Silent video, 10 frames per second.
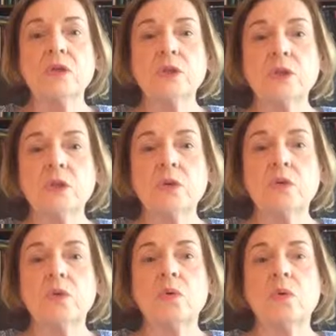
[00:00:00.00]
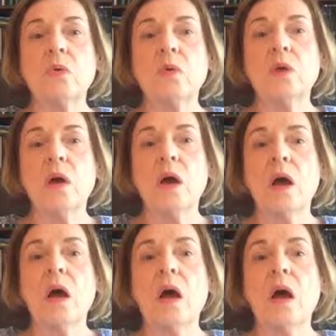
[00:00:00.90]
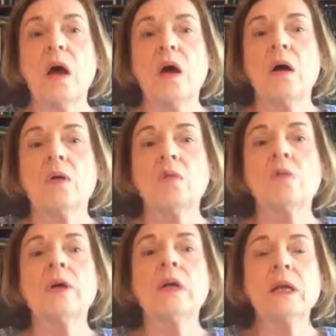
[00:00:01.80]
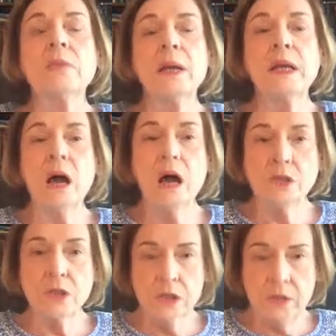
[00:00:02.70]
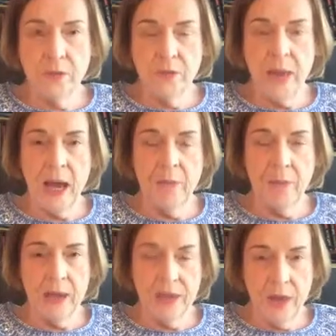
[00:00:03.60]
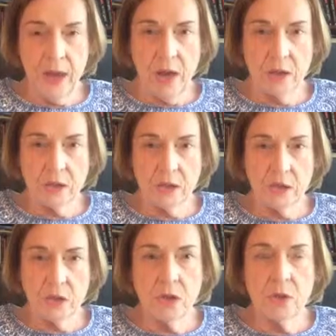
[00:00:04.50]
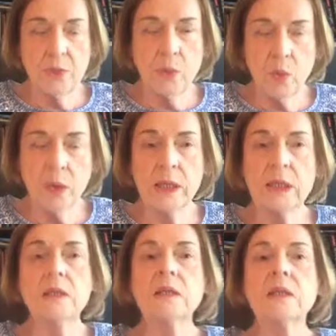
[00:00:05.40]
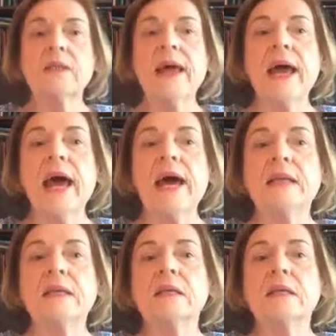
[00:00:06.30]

to really be conscious about my thoughts, to the point that